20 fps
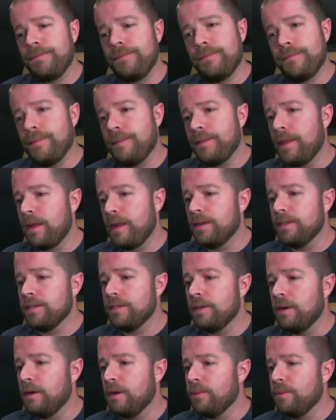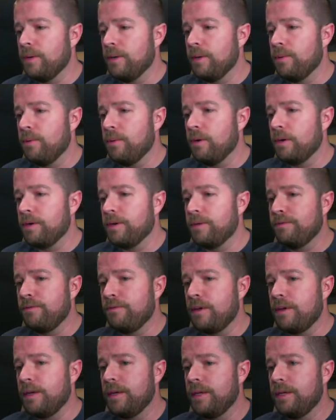That is not what I wanted to
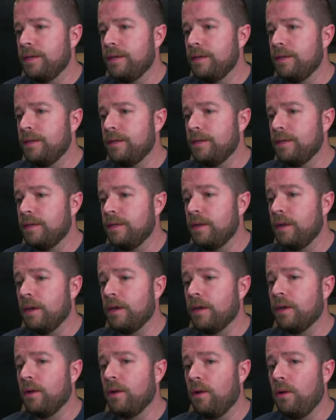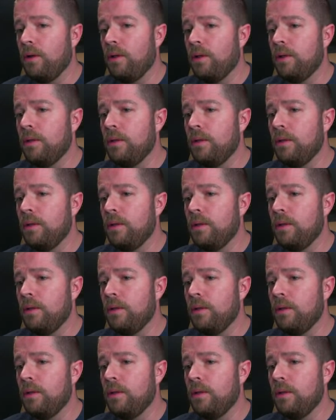find. Not at all.